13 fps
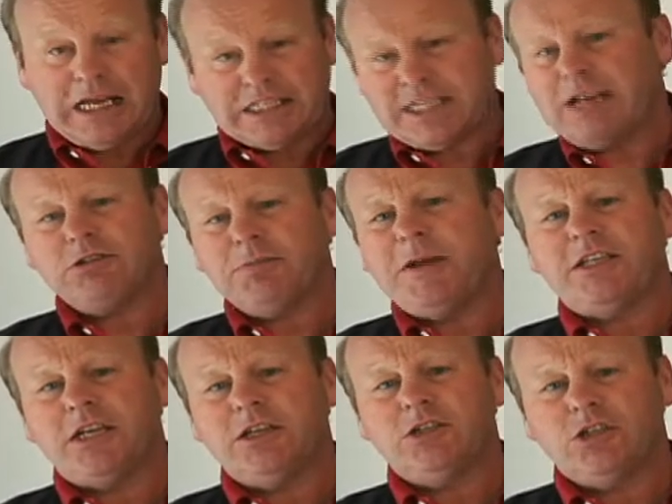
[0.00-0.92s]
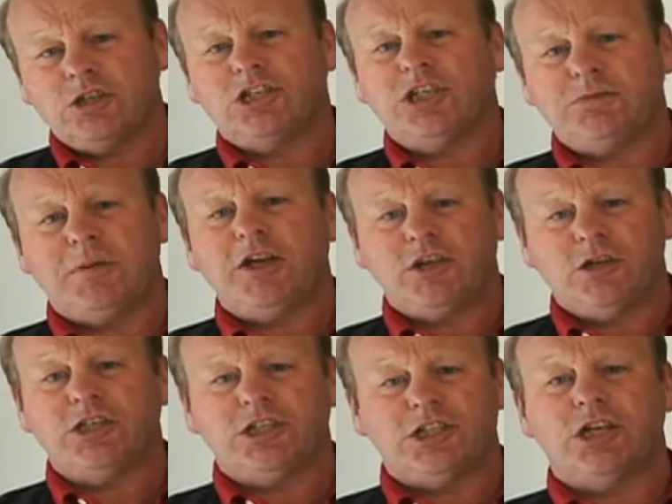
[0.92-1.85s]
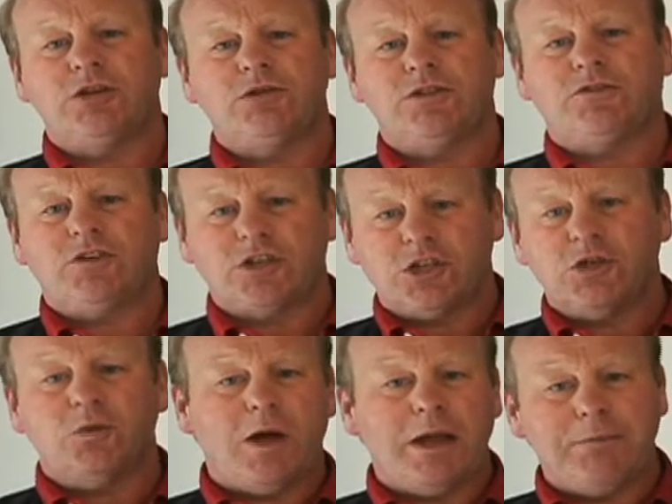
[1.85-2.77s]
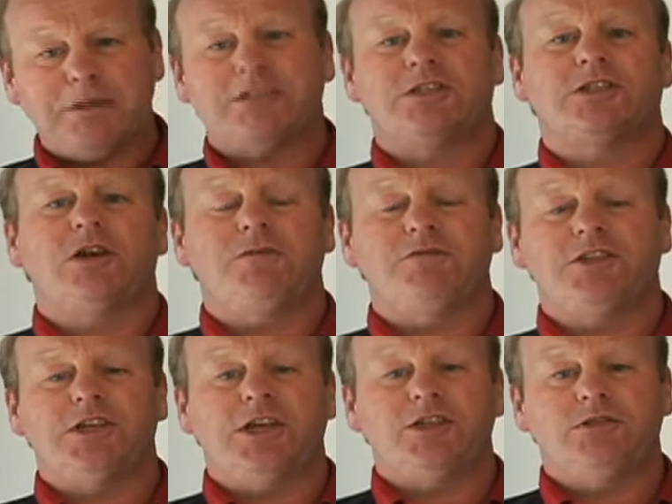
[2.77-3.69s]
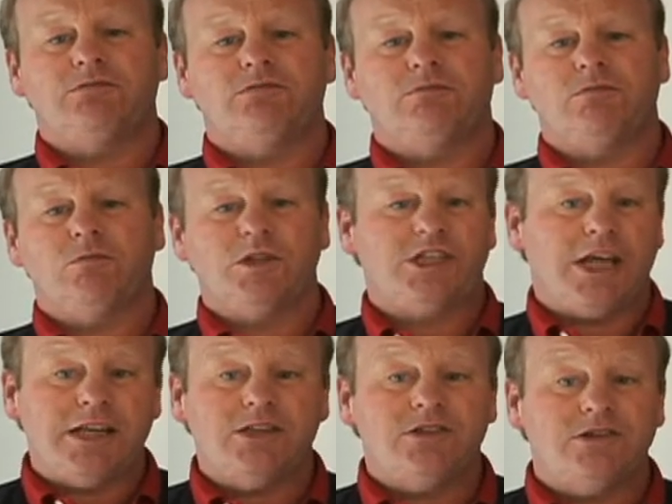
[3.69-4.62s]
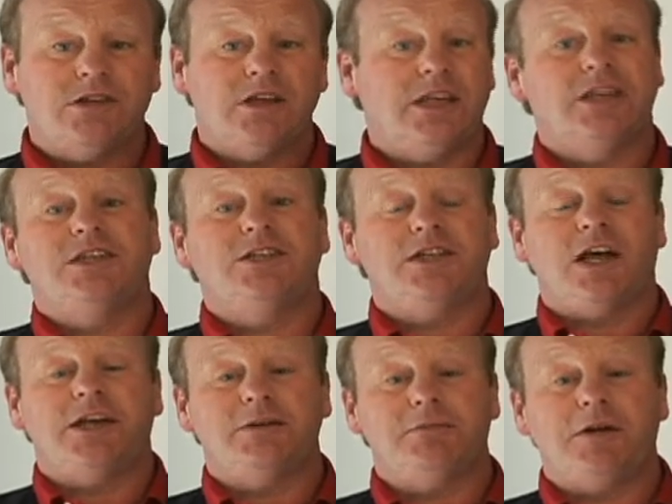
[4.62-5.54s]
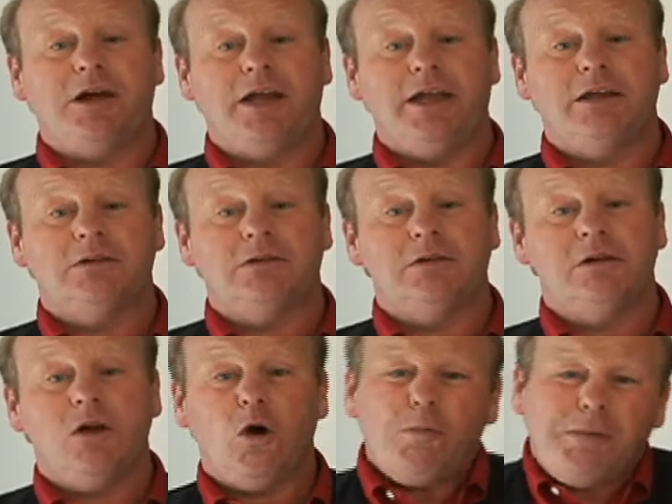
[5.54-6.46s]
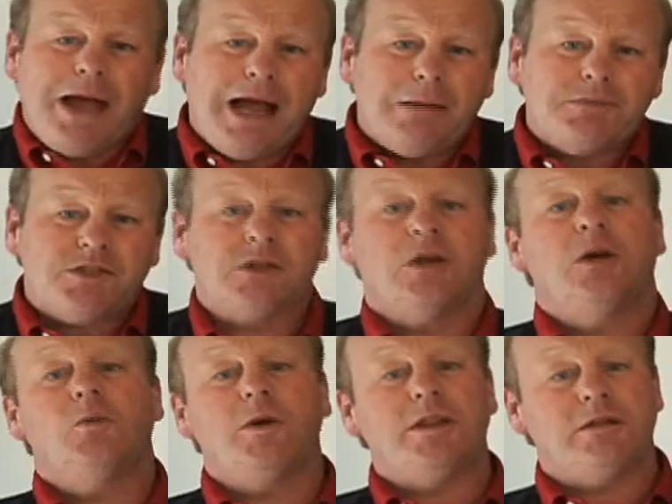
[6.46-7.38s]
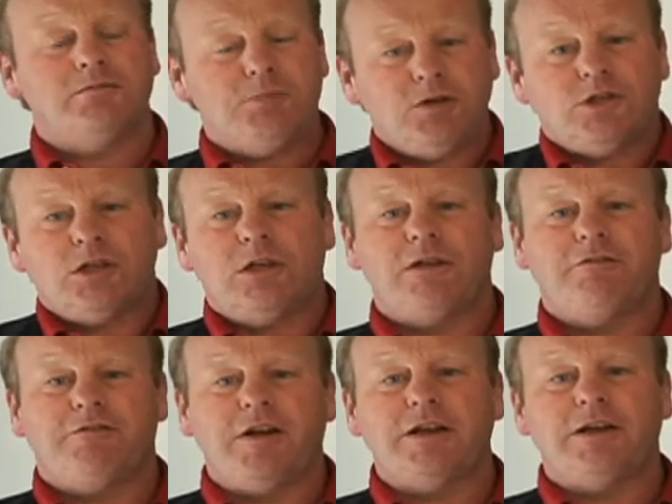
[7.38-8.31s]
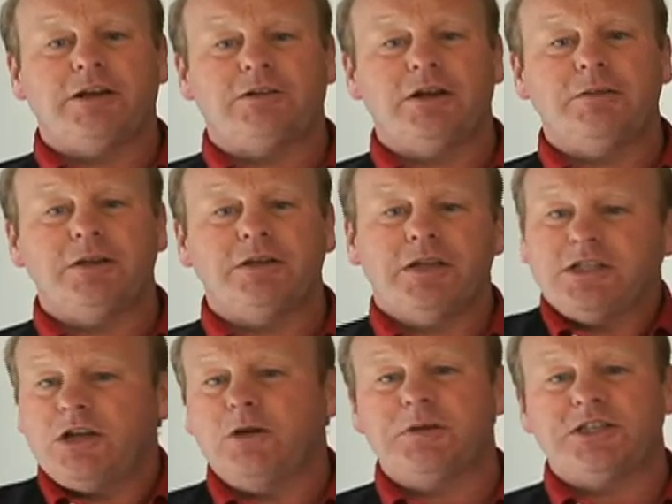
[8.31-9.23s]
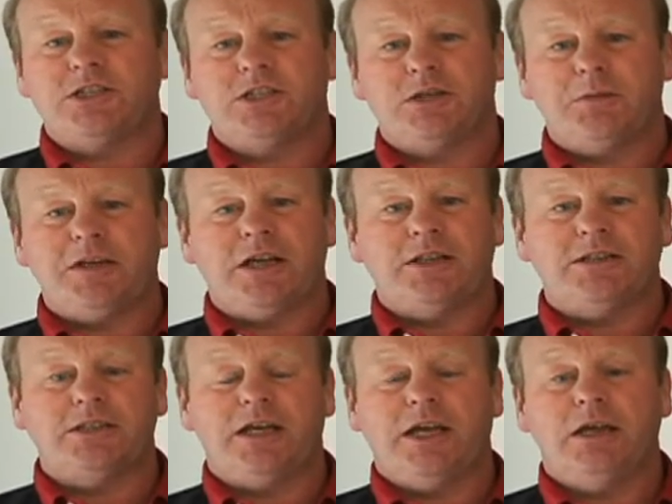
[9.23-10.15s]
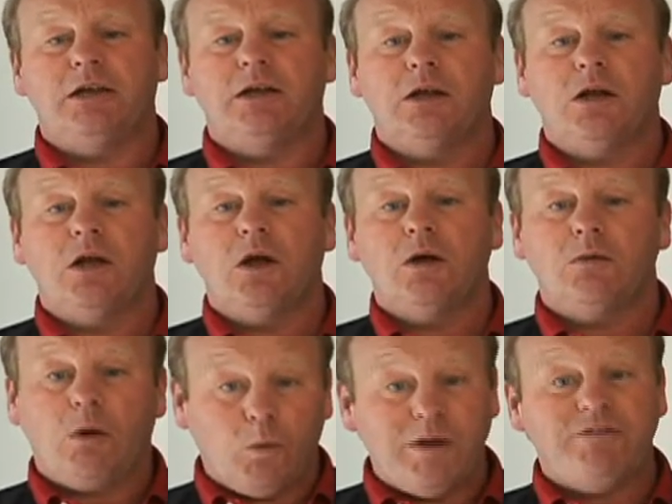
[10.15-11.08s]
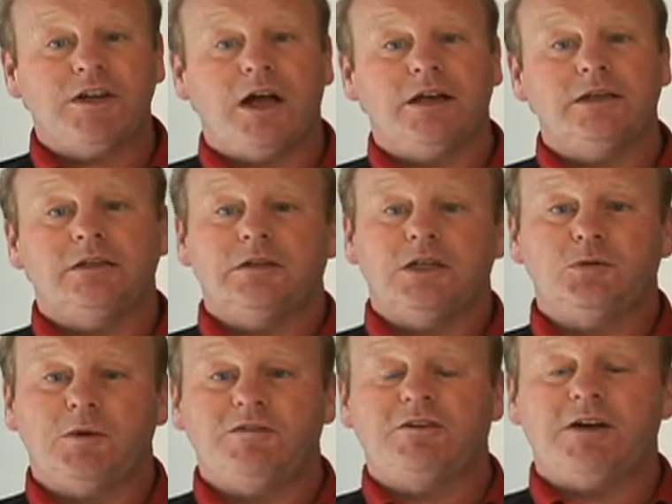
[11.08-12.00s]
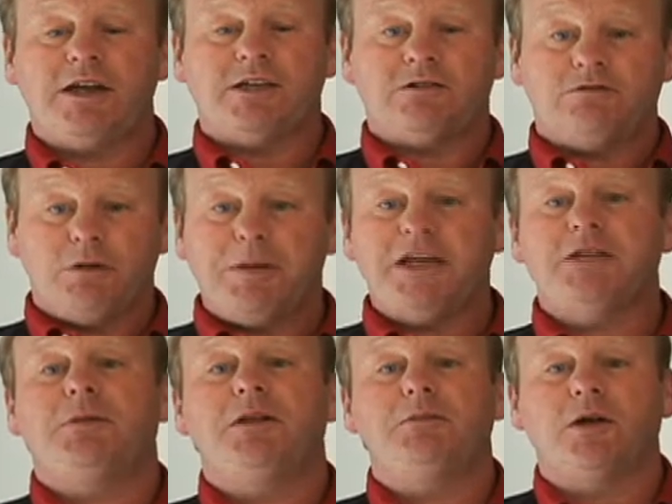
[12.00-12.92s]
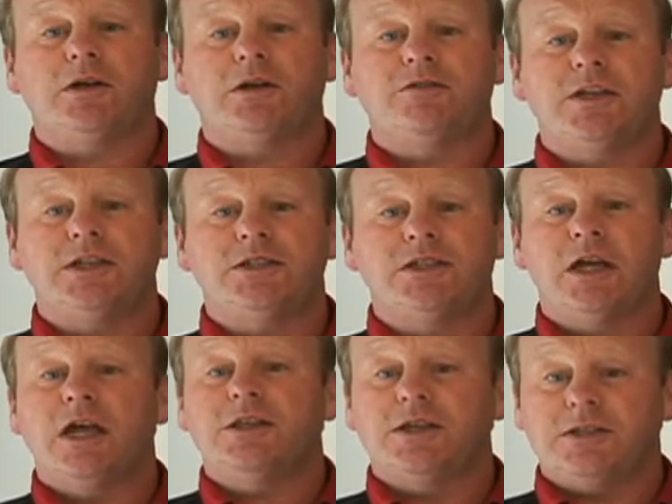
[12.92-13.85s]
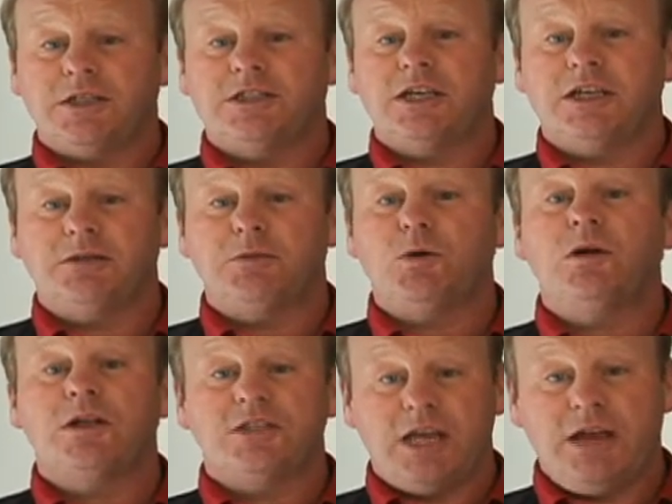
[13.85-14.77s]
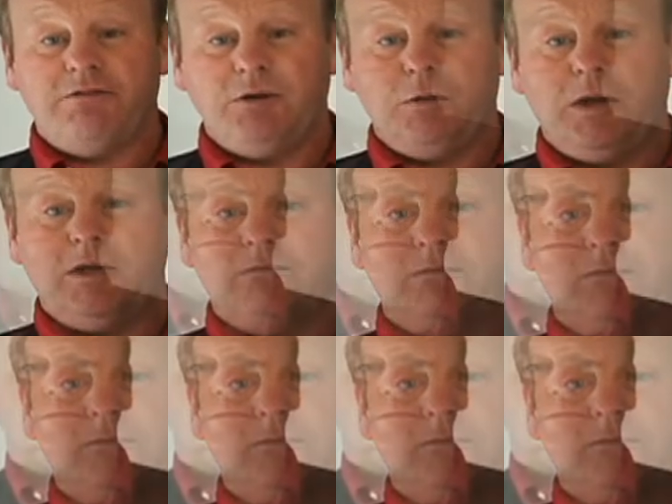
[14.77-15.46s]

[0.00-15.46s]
A sales meeting should just be a good excuse for a two-way business conversation, which ends in a desire to buy, or perhaps with a mutual and friendly agreement there's no business to be done today. What we've done is we've created a repeatable model of this that's accessible to everyone.